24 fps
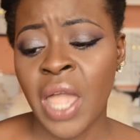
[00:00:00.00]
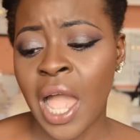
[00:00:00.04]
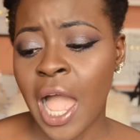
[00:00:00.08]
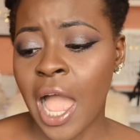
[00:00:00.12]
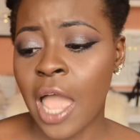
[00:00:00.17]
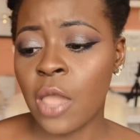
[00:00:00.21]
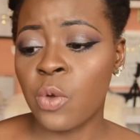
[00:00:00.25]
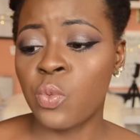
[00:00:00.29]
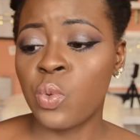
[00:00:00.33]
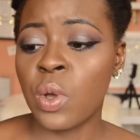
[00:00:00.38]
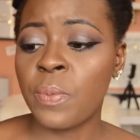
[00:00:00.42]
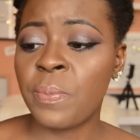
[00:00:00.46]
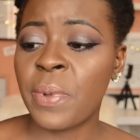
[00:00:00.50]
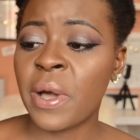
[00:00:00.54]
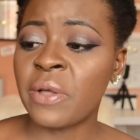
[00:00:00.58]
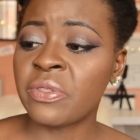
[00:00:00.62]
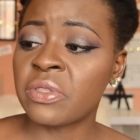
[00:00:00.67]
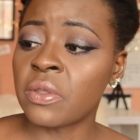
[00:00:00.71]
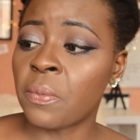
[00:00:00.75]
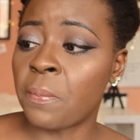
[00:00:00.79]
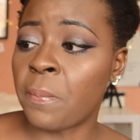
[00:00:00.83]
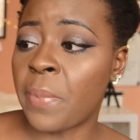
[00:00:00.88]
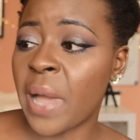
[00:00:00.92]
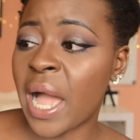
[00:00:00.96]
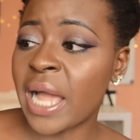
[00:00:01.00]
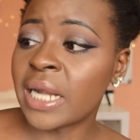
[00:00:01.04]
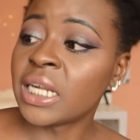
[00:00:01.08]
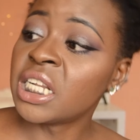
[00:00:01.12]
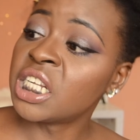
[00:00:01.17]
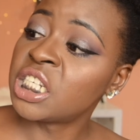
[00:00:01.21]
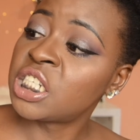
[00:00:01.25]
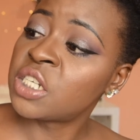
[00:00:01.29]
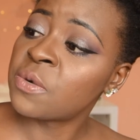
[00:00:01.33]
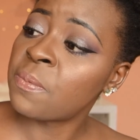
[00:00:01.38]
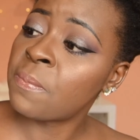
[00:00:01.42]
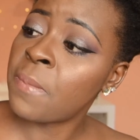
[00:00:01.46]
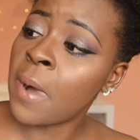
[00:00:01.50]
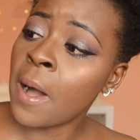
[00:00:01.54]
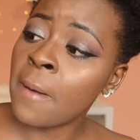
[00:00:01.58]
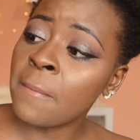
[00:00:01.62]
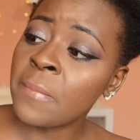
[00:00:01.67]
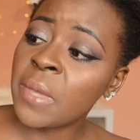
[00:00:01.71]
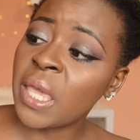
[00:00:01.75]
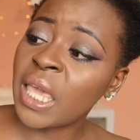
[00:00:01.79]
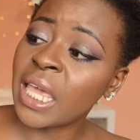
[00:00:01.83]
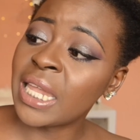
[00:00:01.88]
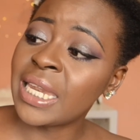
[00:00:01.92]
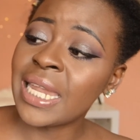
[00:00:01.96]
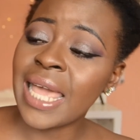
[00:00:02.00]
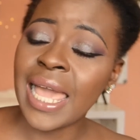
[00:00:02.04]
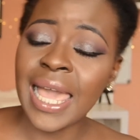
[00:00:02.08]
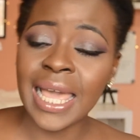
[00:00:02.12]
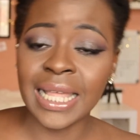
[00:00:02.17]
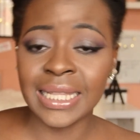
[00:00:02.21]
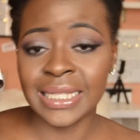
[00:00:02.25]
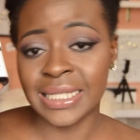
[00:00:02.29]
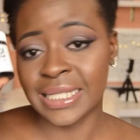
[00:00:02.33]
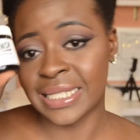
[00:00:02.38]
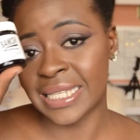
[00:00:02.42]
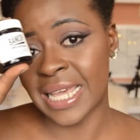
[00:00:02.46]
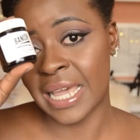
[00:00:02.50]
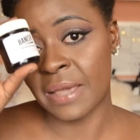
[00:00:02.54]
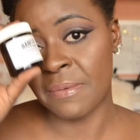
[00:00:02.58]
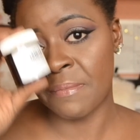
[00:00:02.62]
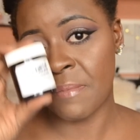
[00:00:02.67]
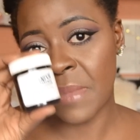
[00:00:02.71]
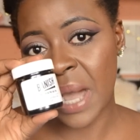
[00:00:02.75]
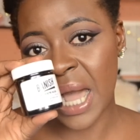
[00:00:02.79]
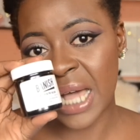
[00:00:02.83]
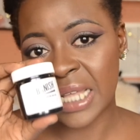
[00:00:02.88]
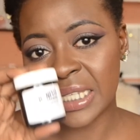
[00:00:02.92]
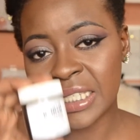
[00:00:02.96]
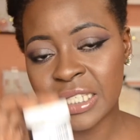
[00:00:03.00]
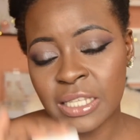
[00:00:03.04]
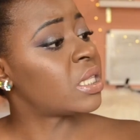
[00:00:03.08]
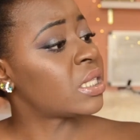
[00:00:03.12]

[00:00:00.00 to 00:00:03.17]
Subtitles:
I whip out the Banish Pumpkin Enzyme Mask.